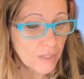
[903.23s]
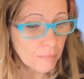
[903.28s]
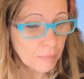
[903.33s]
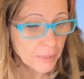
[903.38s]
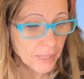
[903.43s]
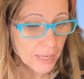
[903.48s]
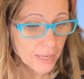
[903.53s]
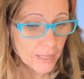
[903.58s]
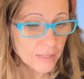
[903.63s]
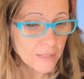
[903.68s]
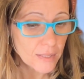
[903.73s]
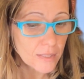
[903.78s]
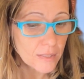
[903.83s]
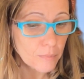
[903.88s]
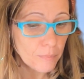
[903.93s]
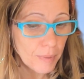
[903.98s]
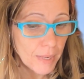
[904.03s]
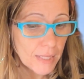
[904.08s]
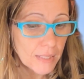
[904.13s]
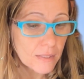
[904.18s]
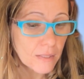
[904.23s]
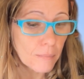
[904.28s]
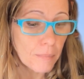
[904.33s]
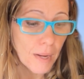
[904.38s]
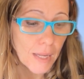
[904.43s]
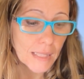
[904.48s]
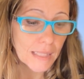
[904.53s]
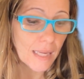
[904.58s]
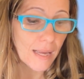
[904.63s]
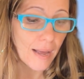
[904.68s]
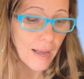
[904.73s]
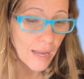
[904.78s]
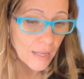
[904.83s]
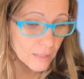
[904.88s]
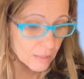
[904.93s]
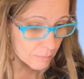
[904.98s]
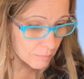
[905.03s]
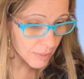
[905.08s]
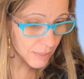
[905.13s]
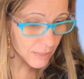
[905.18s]
of planets is based upon the
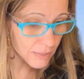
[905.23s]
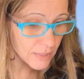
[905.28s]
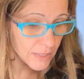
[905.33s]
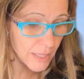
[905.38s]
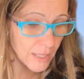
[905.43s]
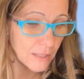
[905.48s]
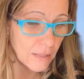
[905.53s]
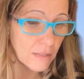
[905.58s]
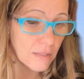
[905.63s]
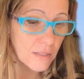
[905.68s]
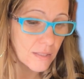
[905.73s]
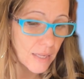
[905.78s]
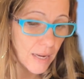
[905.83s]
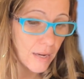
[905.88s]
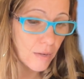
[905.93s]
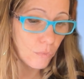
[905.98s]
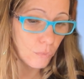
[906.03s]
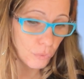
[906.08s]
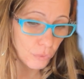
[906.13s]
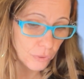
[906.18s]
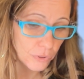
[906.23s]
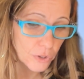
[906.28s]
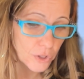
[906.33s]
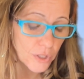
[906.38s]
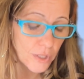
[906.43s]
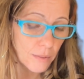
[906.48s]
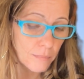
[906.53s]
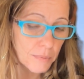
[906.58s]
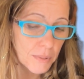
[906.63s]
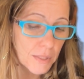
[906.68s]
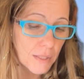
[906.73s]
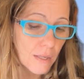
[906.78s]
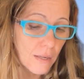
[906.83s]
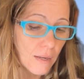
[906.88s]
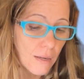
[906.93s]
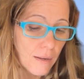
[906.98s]
elements and the sign rulerships.